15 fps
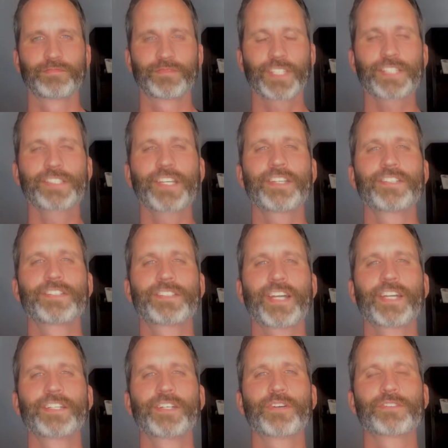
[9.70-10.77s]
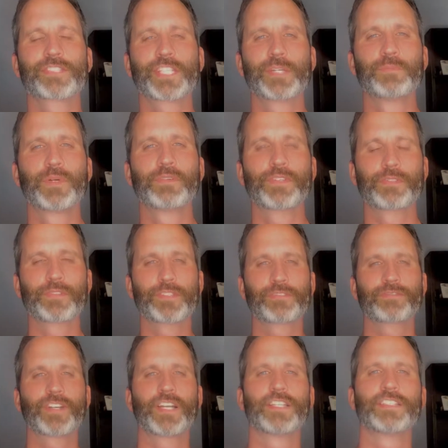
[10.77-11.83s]
Let's say you decide to go see a movie with a
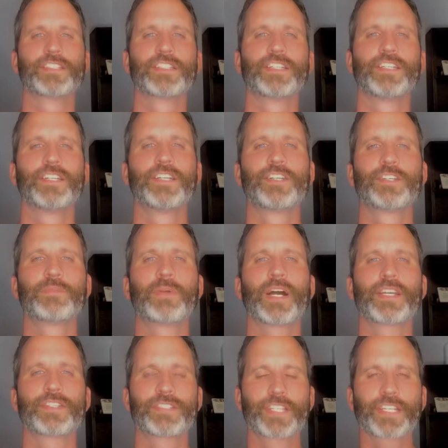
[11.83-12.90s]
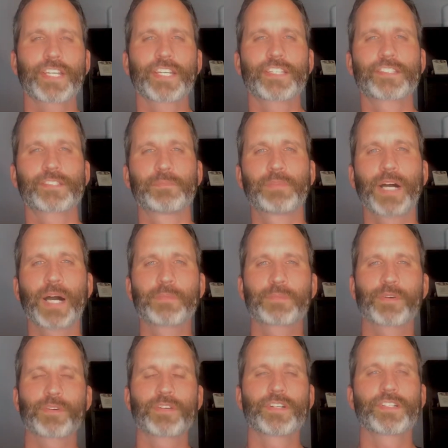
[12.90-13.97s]
friend. You buy your ticket and some
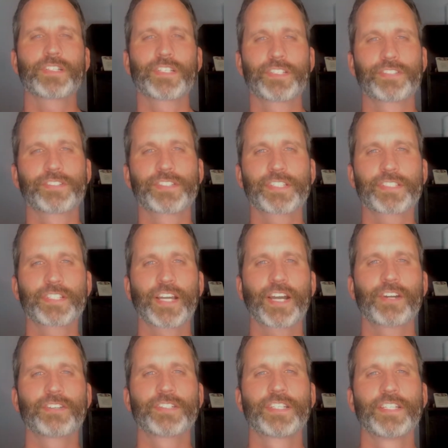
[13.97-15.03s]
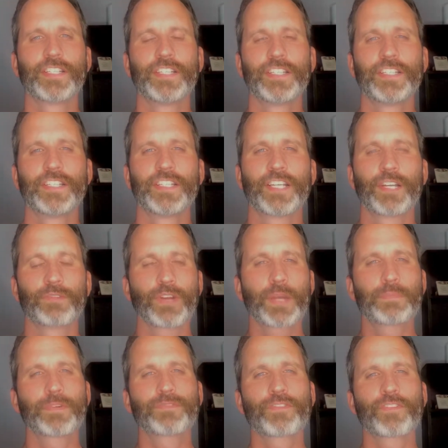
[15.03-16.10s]
popcorn and you sit down, and
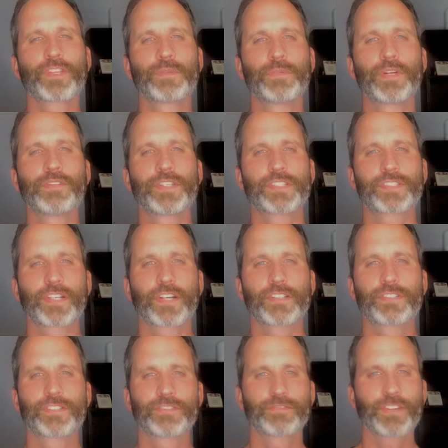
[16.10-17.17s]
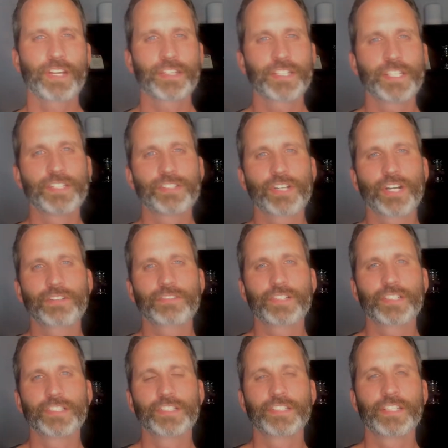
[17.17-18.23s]
right before the movie starts, your friend leans over
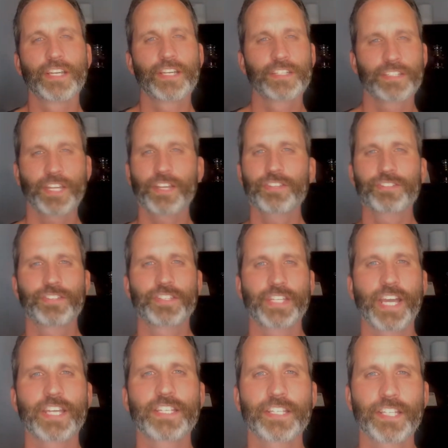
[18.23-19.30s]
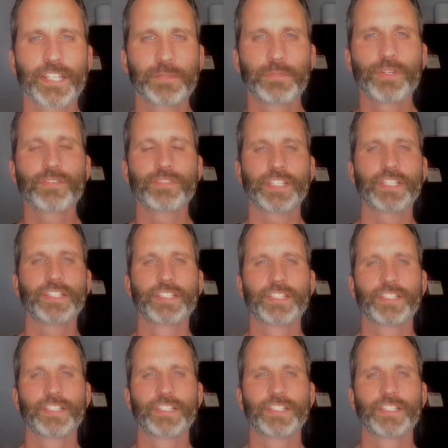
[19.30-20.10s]
and tells you the ending of the movie.